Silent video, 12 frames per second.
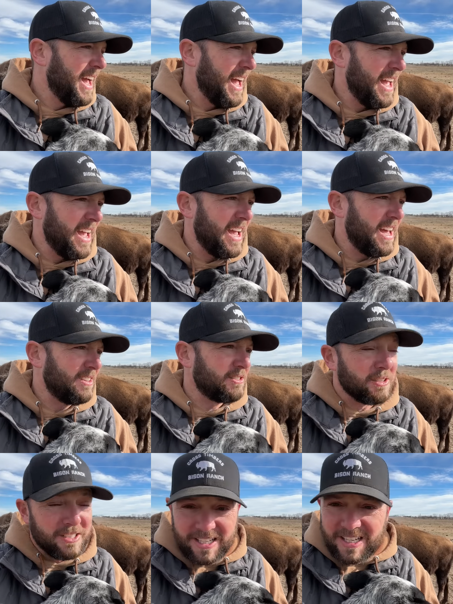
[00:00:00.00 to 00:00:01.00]
and
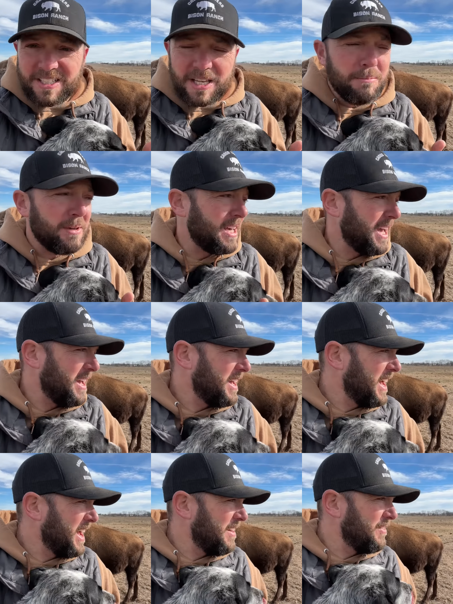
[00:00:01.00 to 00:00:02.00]
DTBA,
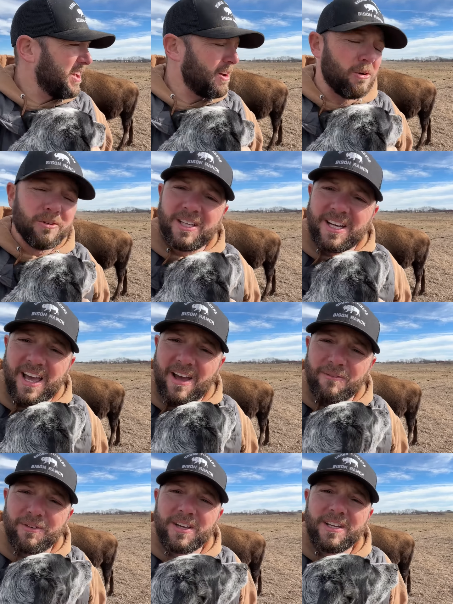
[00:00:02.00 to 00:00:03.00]
and they hold it
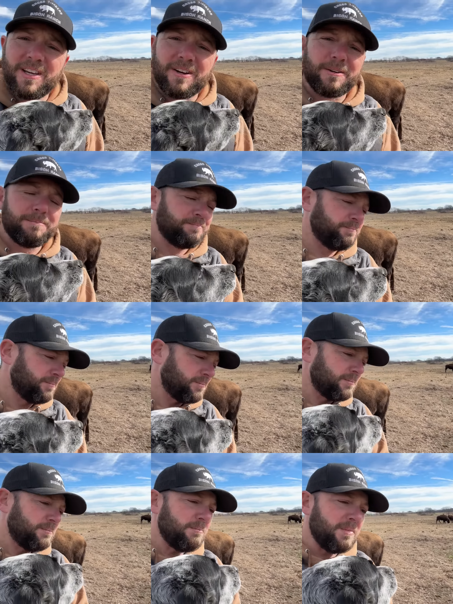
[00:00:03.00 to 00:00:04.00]
every year
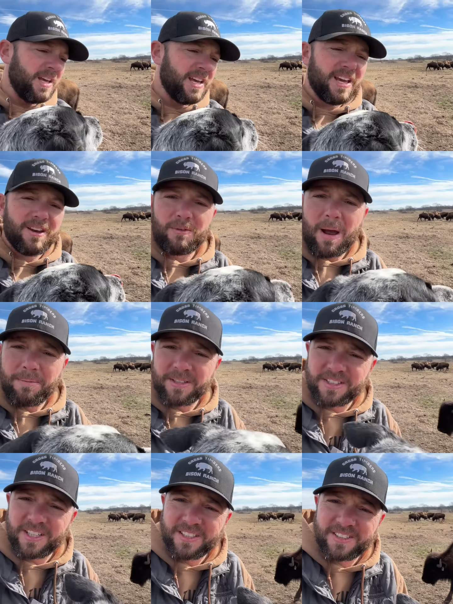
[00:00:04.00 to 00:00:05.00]
in
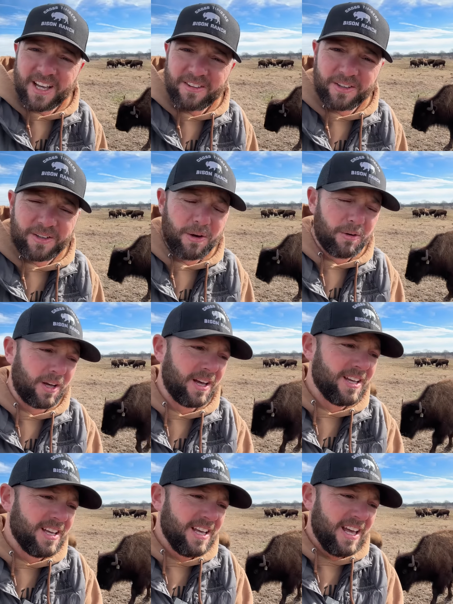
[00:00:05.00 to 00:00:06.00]
Rapid City, South Dakota.
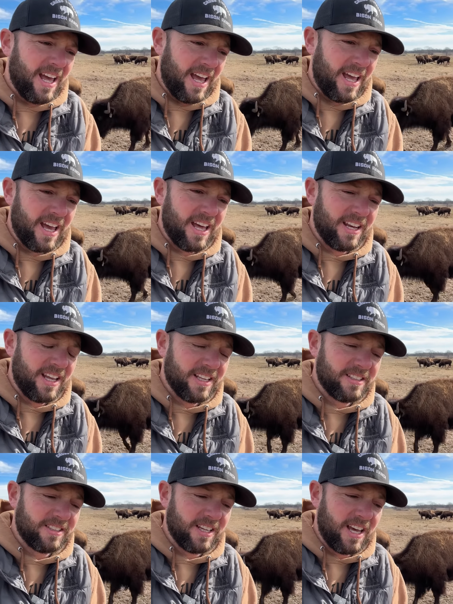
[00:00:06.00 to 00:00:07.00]
And
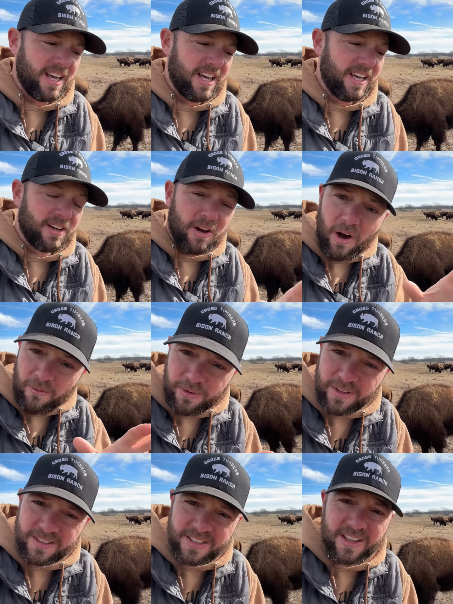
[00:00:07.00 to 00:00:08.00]
it's a
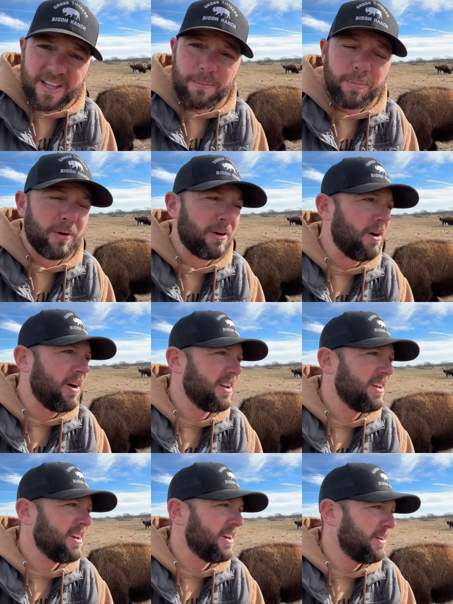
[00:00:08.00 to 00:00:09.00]
conference that they put
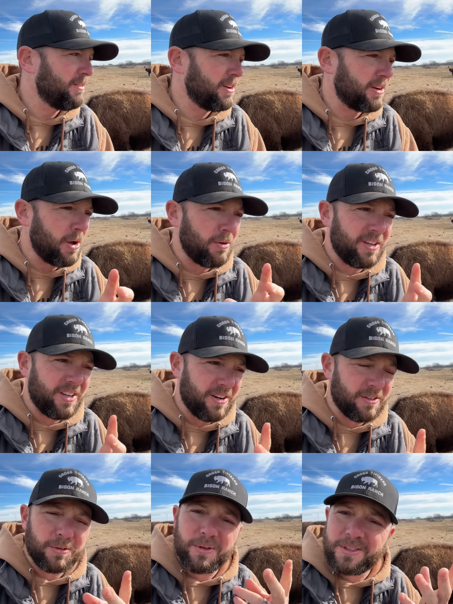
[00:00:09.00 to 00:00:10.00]
on of the Dakota
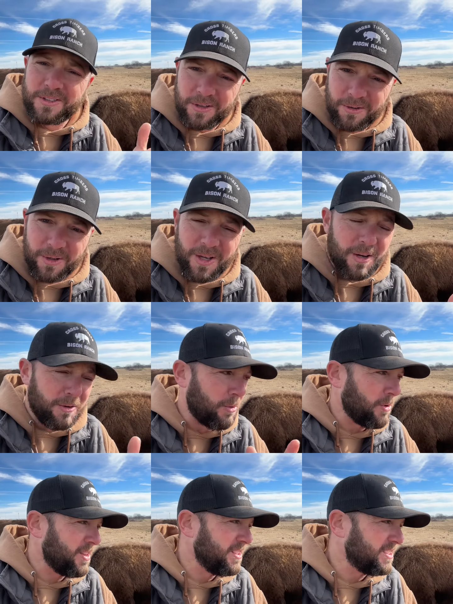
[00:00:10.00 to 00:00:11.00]
Territories, so
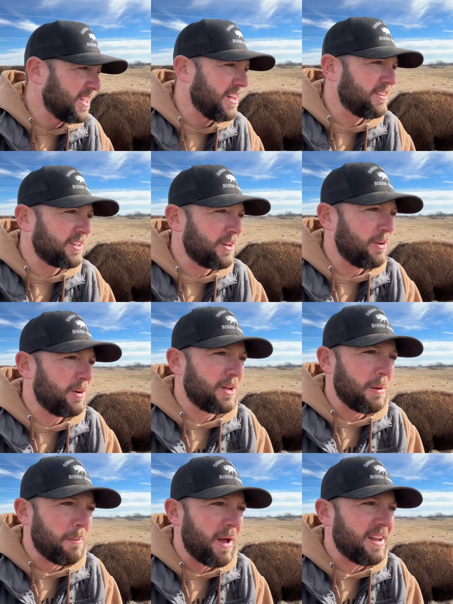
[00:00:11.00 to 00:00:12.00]
North and South Dakota
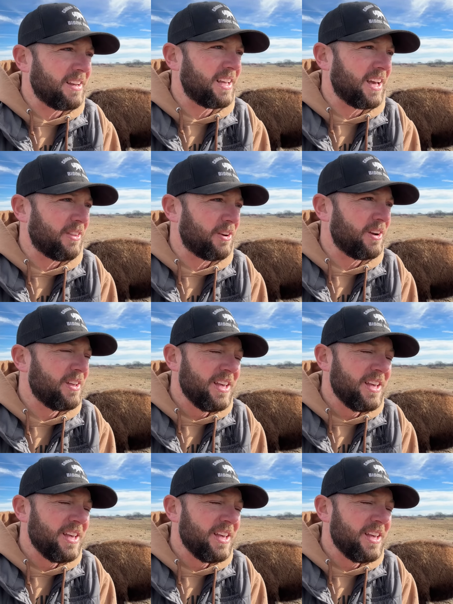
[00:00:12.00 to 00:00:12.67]
combined together.